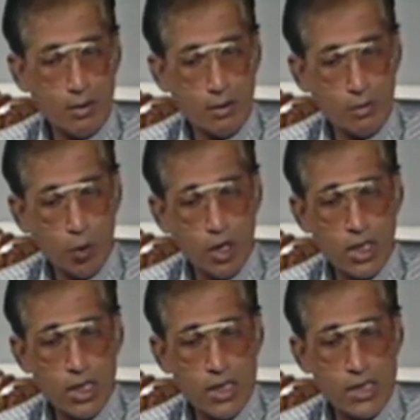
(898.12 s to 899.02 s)
What
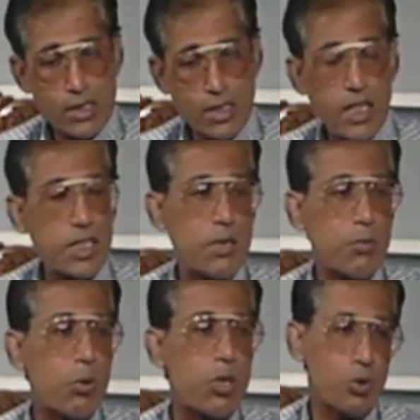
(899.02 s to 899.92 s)
is the readership
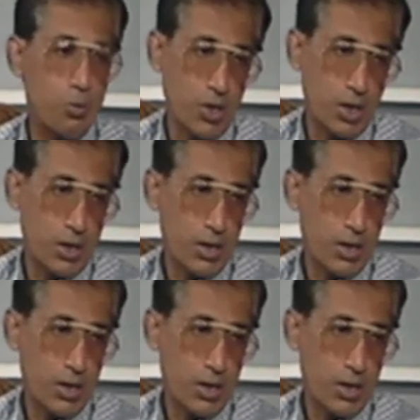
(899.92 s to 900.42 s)
going to be?